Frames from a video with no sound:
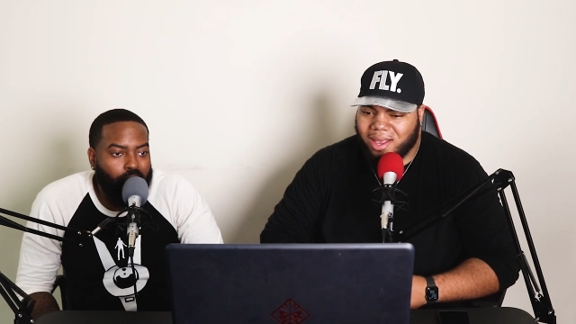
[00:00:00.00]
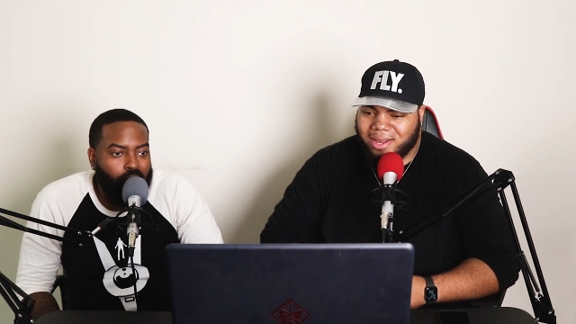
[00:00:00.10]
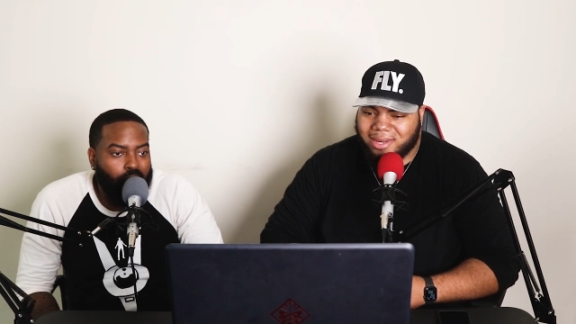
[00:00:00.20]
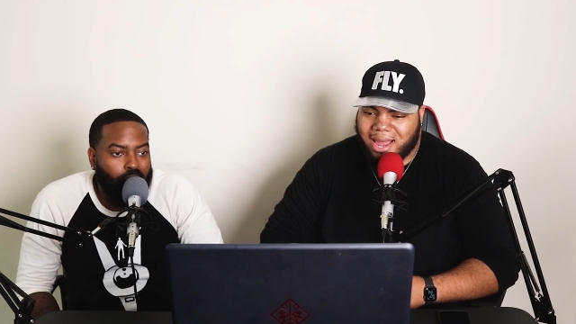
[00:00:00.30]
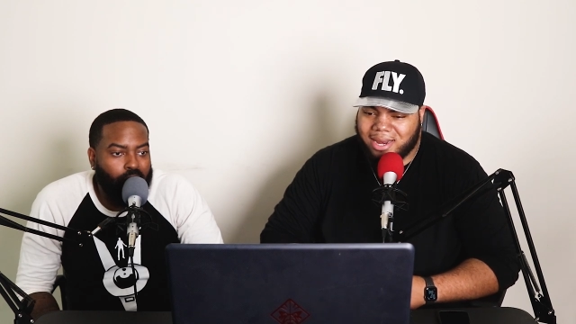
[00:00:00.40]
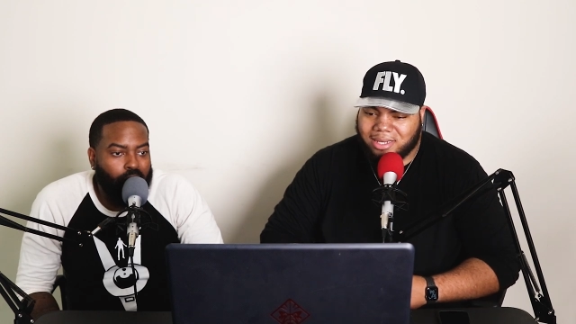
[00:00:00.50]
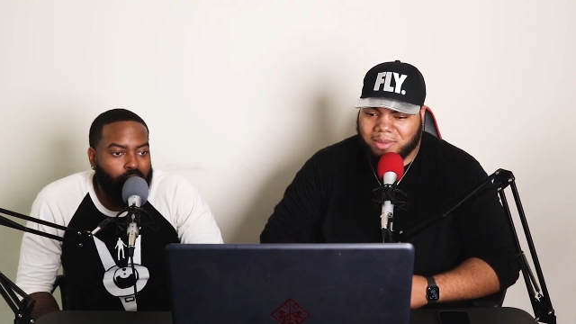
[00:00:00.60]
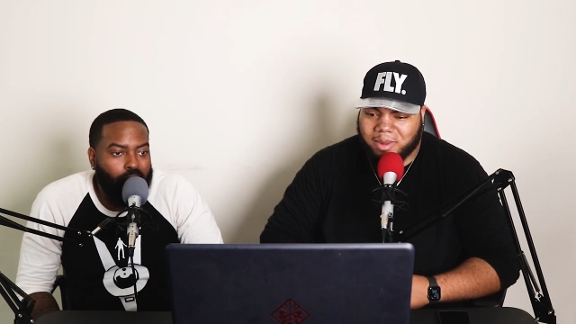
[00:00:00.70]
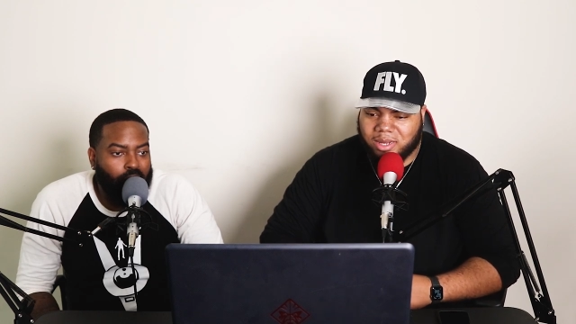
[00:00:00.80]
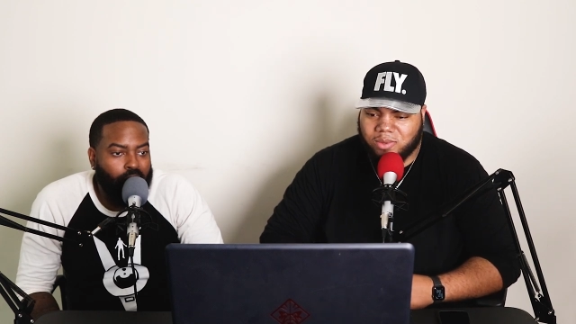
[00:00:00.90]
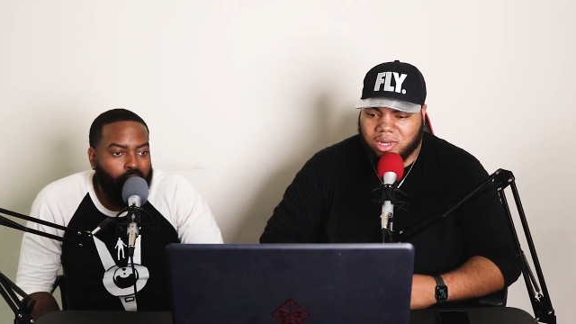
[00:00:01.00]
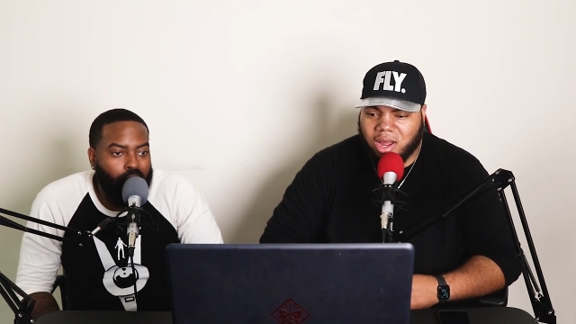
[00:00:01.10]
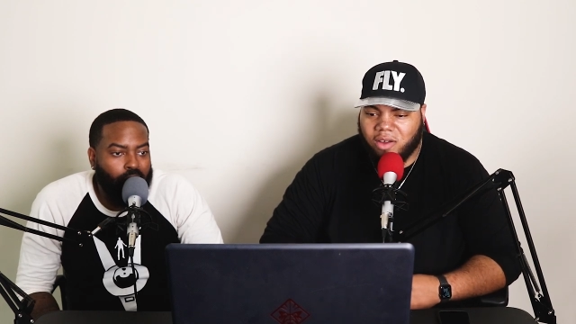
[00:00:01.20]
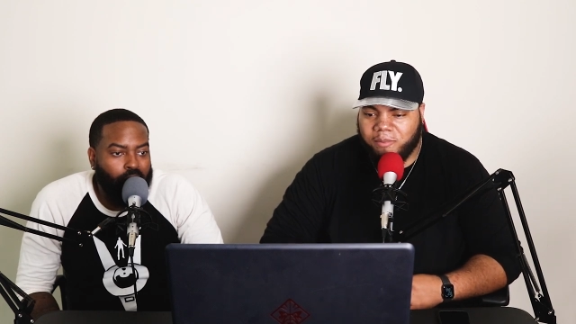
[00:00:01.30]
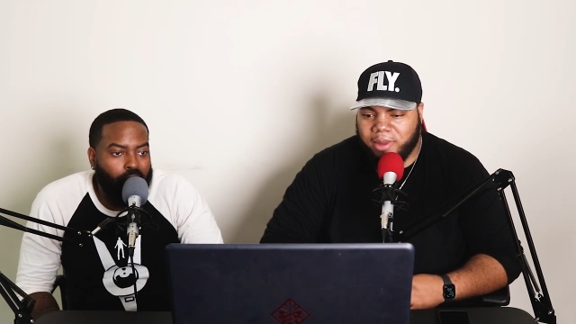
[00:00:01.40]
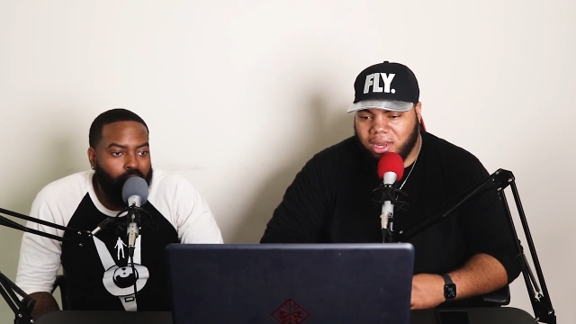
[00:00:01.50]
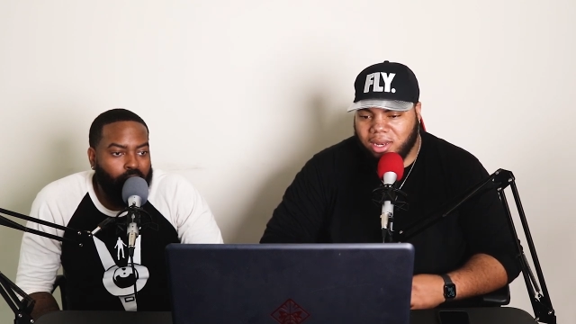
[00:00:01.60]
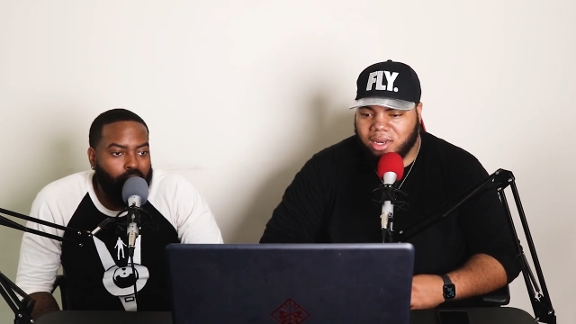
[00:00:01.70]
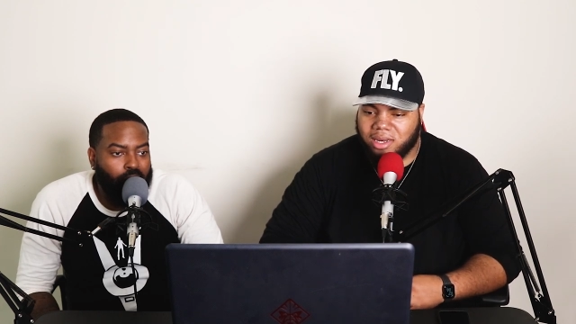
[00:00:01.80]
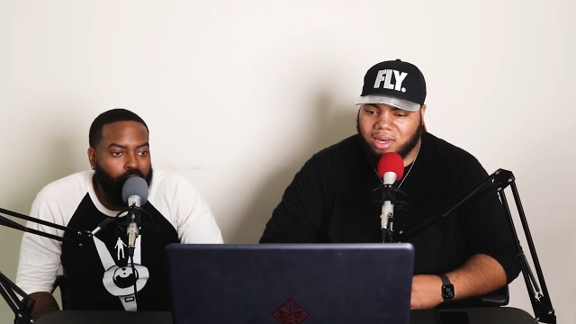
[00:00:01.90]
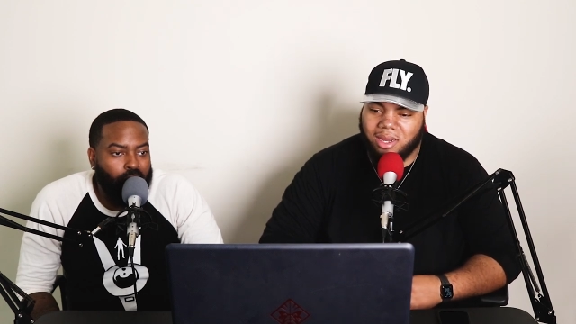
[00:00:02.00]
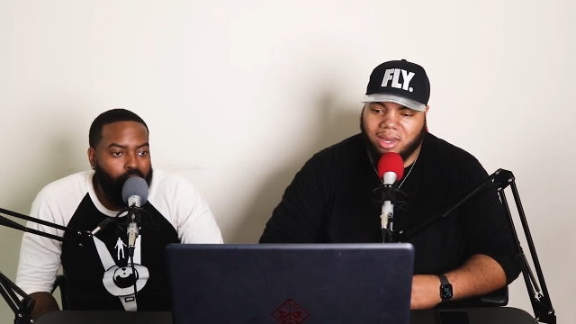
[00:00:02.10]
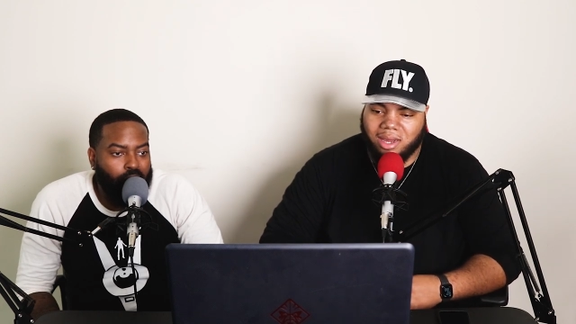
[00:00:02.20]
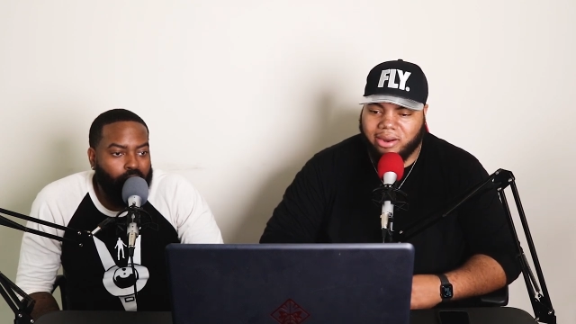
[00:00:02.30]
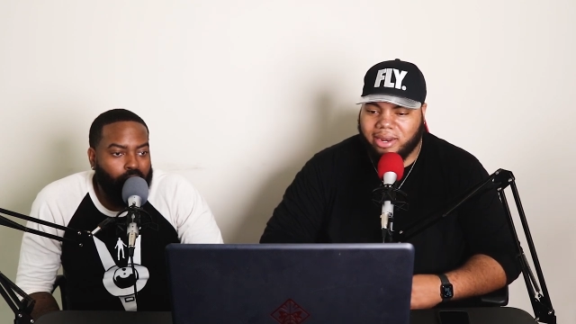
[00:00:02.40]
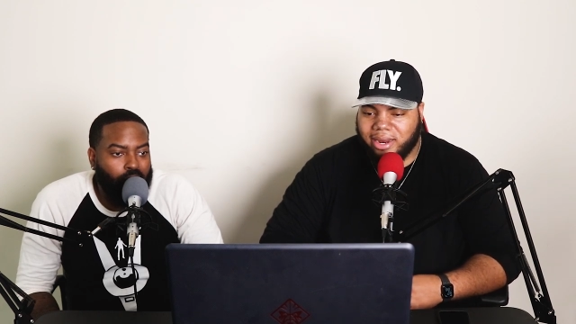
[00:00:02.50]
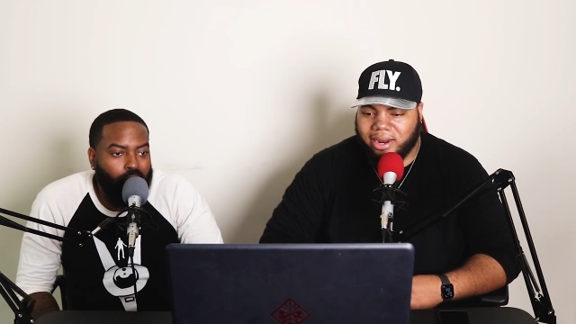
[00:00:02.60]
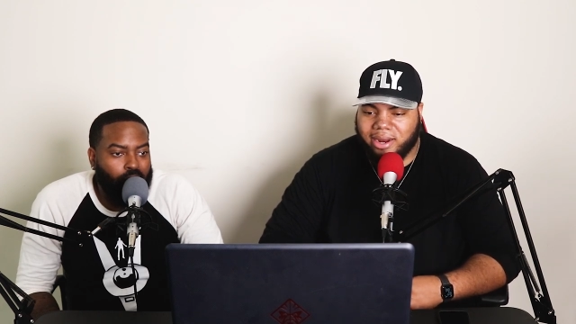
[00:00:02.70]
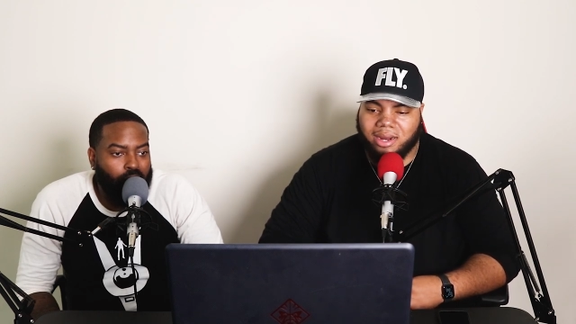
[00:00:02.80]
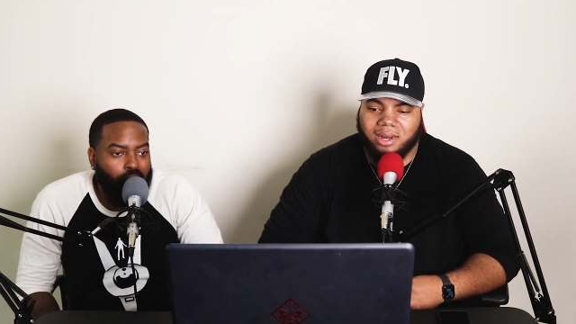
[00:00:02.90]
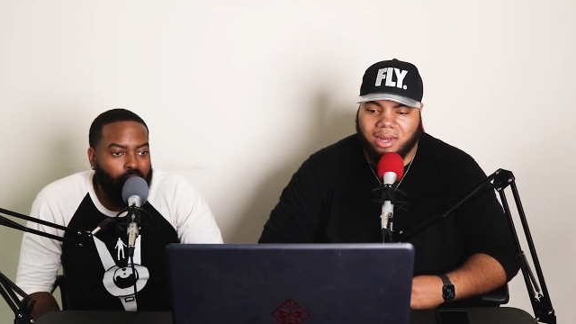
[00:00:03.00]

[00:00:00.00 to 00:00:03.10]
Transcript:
Speaker 1: it kind of seemed like he was offbeat here and there,